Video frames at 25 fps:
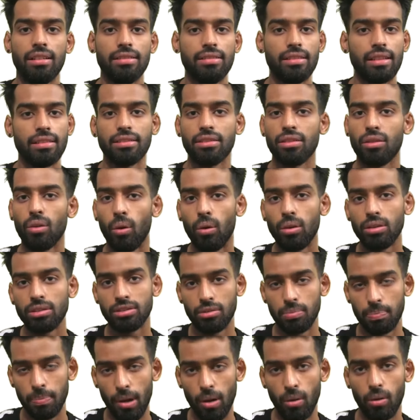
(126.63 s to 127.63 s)
just
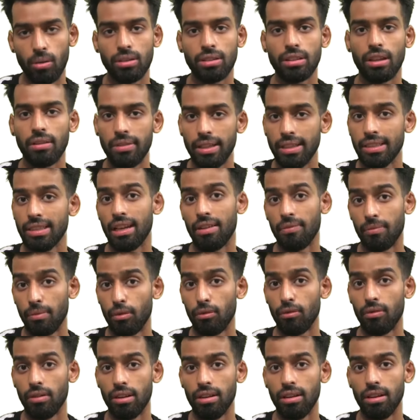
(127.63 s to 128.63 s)
goes beyond the visa
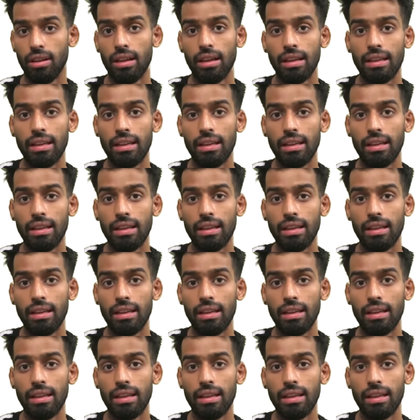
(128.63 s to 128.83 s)
approval.